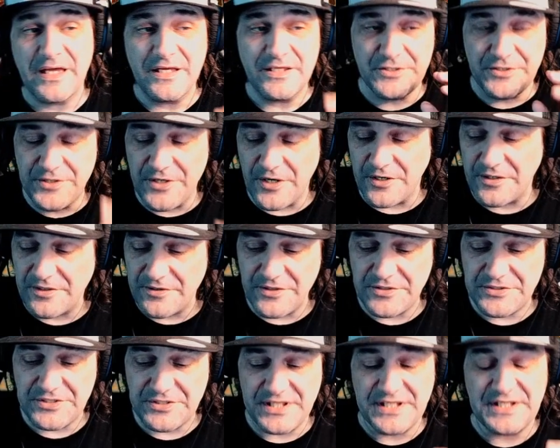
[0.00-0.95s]
You go to
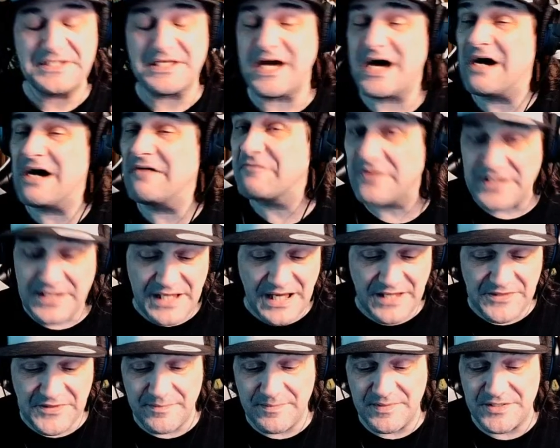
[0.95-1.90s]
those links. I've already
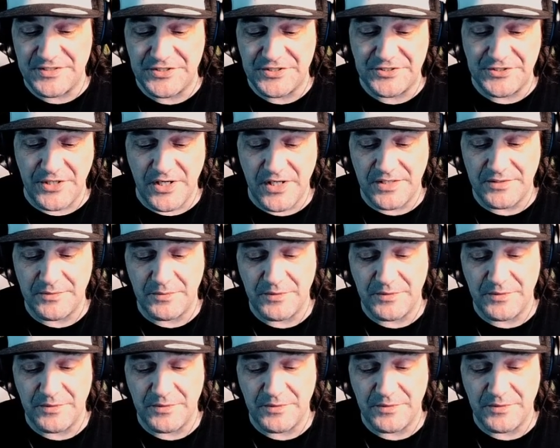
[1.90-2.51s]
got them installed.